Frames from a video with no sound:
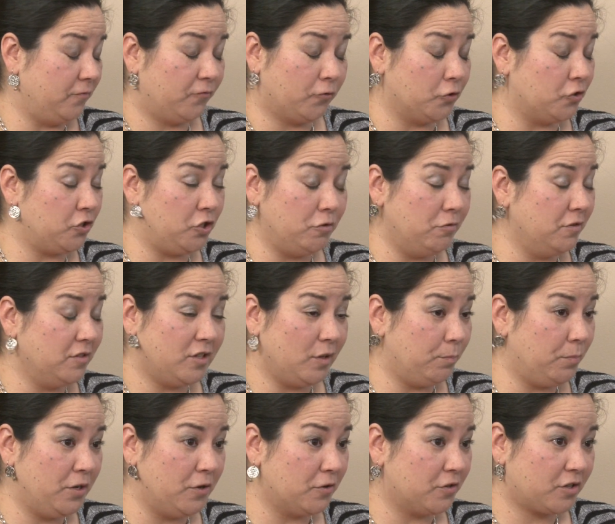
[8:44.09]
students
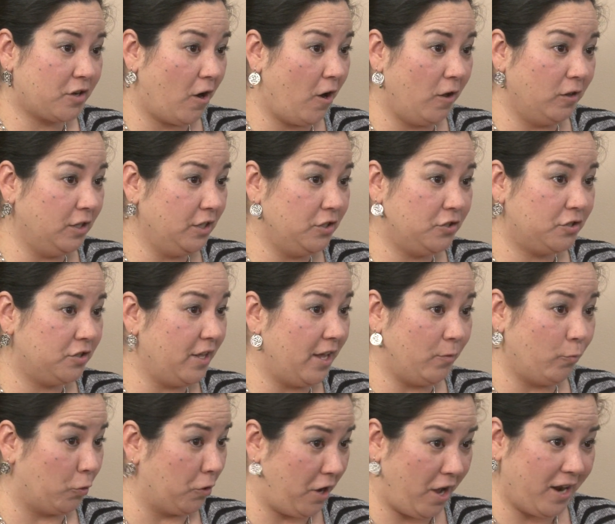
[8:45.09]
at Pierce College,
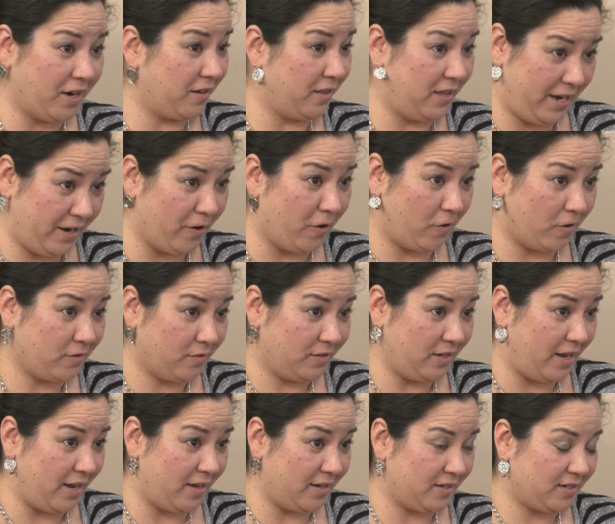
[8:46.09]
that we're not there
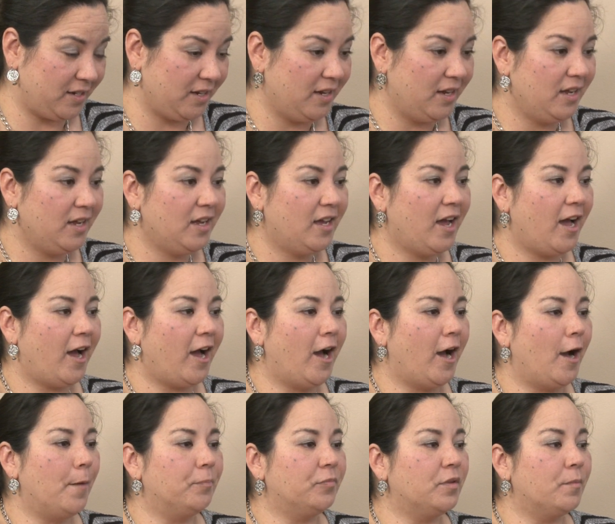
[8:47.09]
yet.
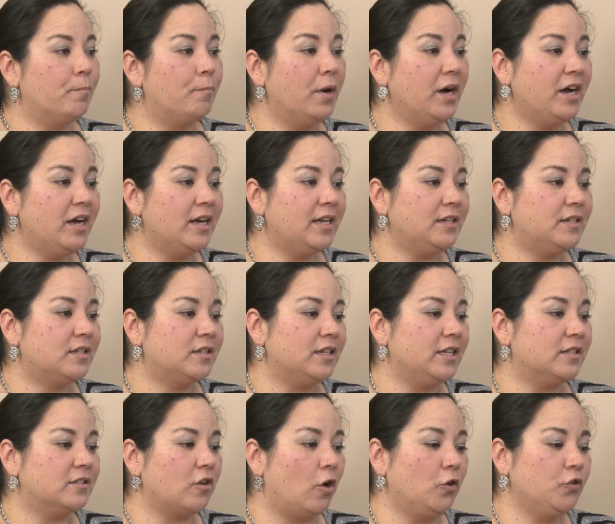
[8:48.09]
But
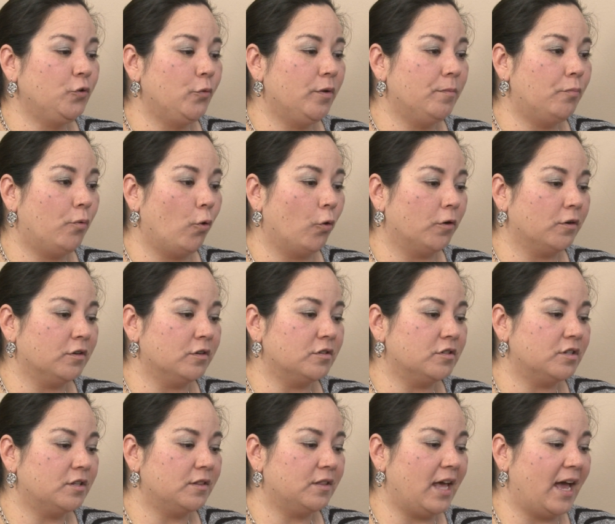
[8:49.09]
it's also
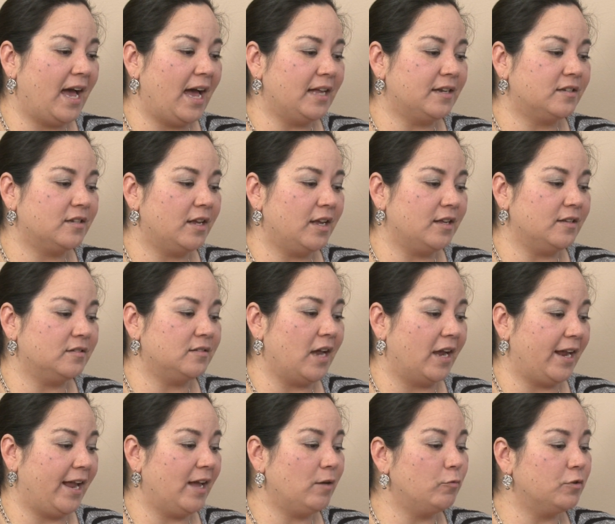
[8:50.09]
important that, as
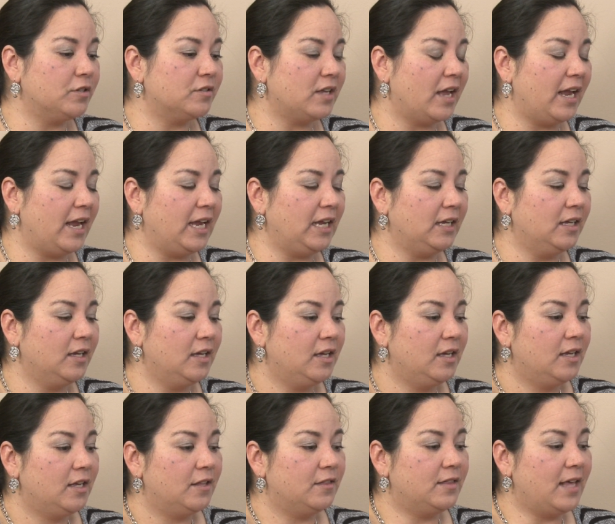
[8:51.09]
Diane was saying,
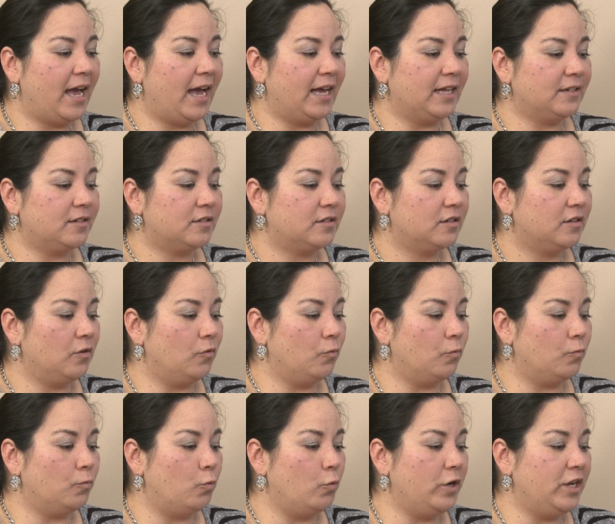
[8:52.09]
that
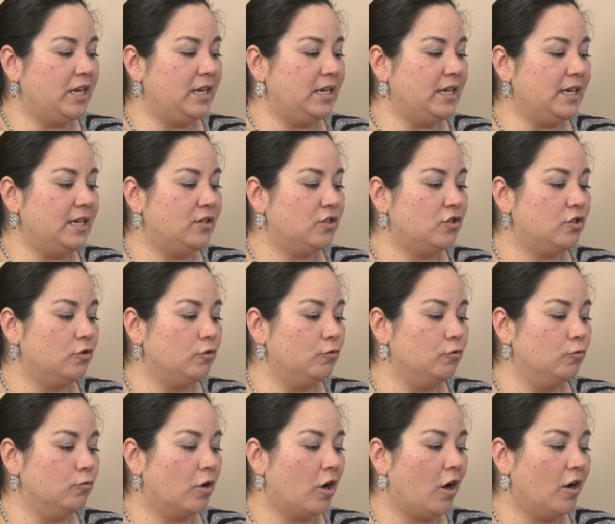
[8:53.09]
we need
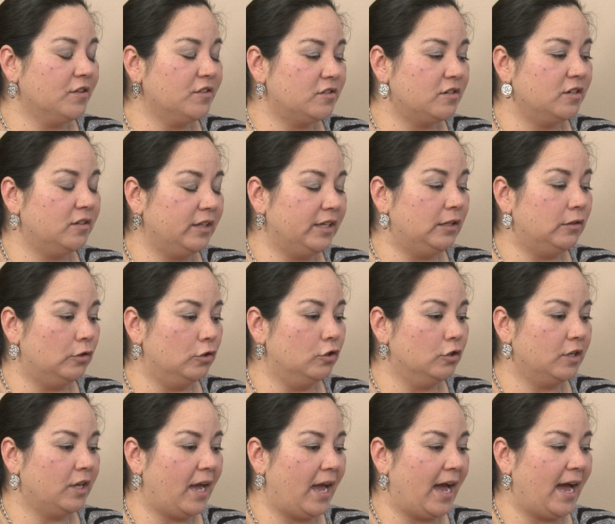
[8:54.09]
to constantly
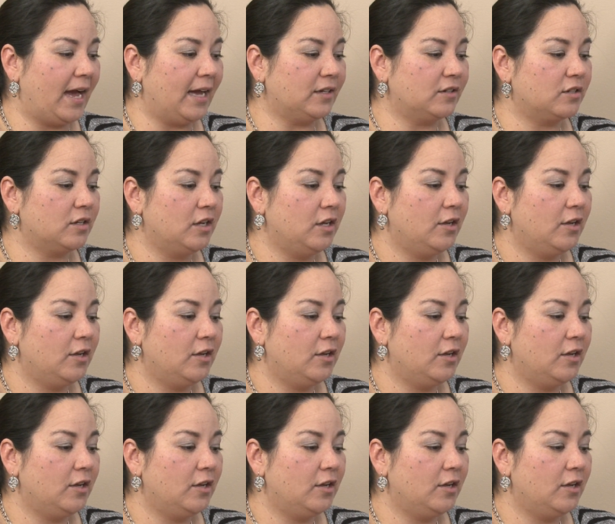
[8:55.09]
look at